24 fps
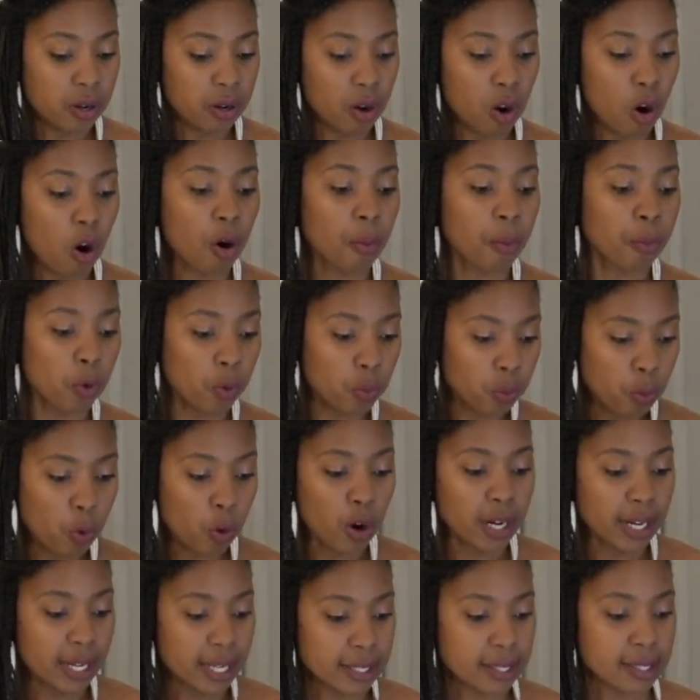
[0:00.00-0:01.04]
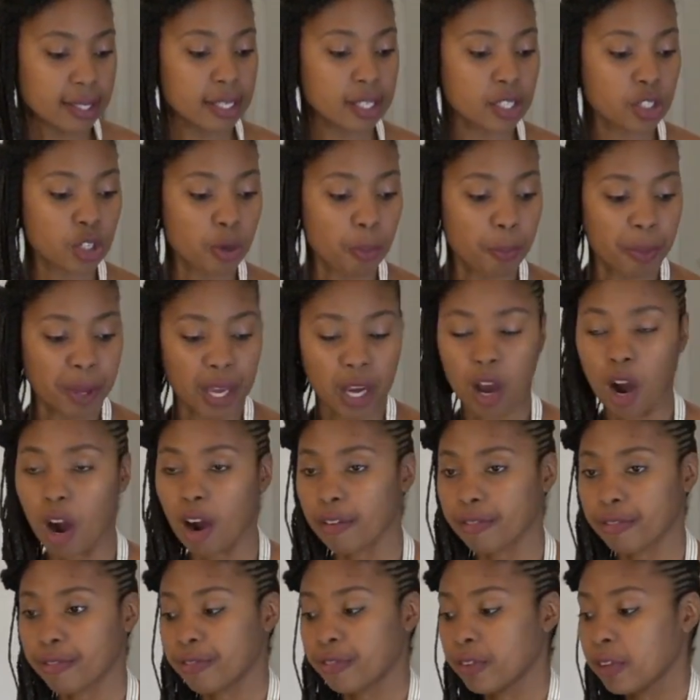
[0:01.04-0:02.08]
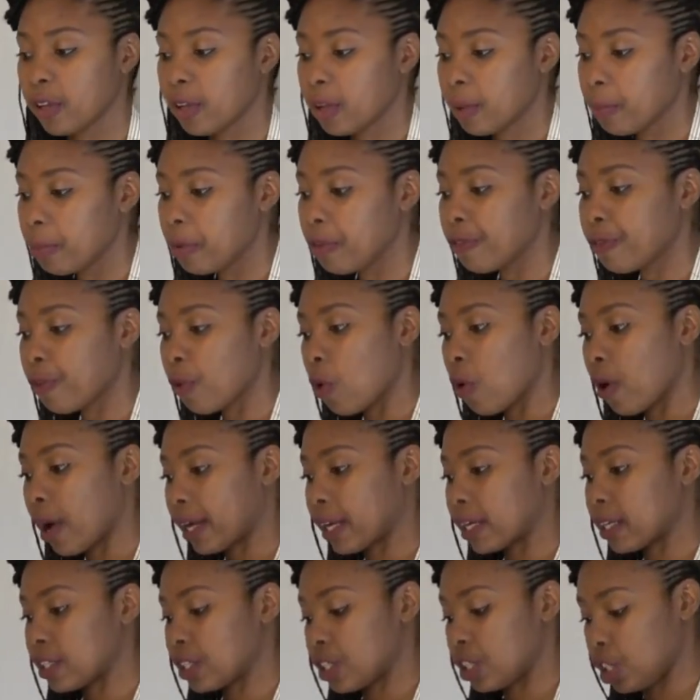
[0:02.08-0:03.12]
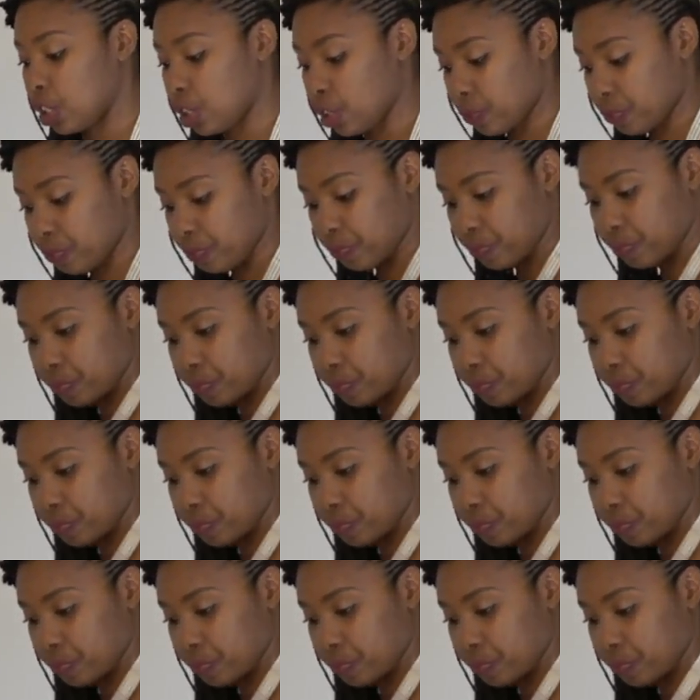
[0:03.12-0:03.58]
or more or less this to bake off before I continue.